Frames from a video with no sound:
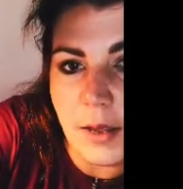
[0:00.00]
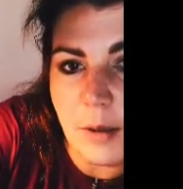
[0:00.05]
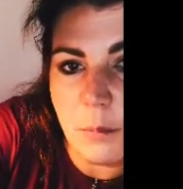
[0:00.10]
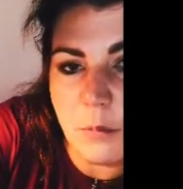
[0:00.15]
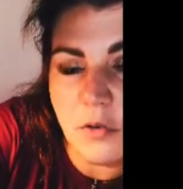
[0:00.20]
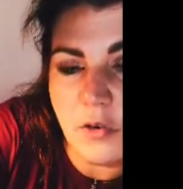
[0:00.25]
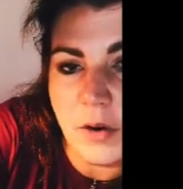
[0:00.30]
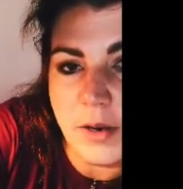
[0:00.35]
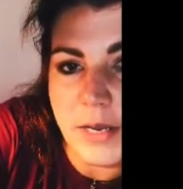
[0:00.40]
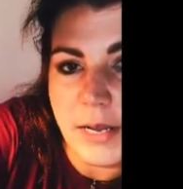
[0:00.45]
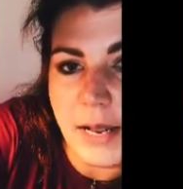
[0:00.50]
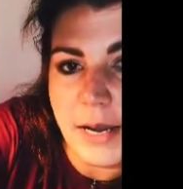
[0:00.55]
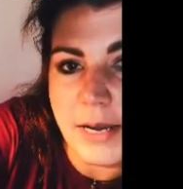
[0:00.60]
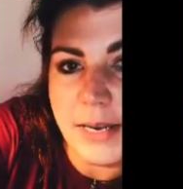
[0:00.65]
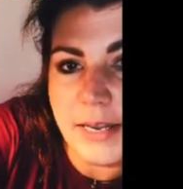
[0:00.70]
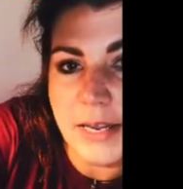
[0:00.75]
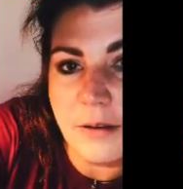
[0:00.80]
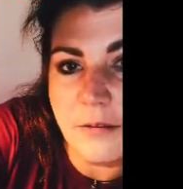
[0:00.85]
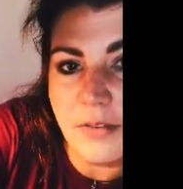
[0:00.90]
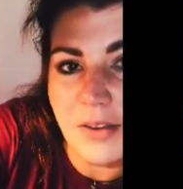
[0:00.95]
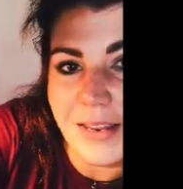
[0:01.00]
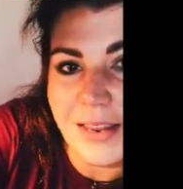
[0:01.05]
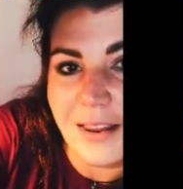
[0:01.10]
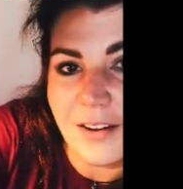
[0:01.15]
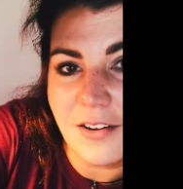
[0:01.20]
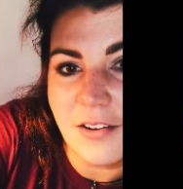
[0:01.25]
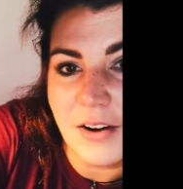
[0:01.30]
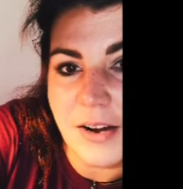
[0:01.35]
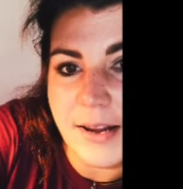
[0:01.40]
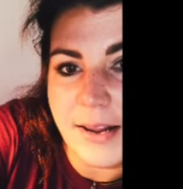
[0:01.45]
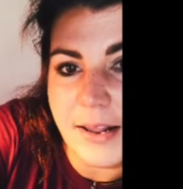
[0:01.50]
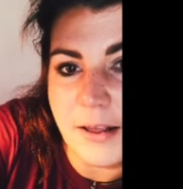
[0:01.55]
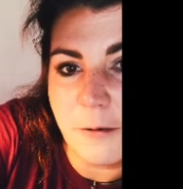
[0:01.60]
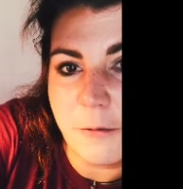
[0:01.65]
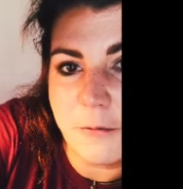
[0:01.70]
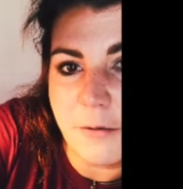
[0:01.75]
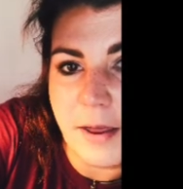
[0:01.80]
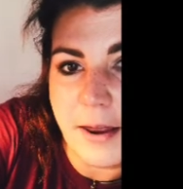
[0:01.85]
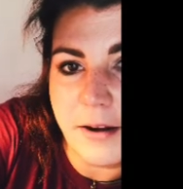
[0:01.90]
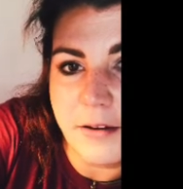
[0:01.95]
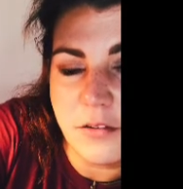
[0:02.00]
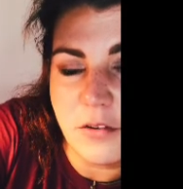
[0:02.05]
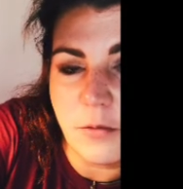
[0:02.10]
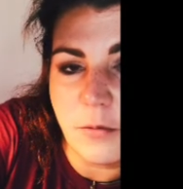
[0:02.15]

So again, it gives like a gritty effect.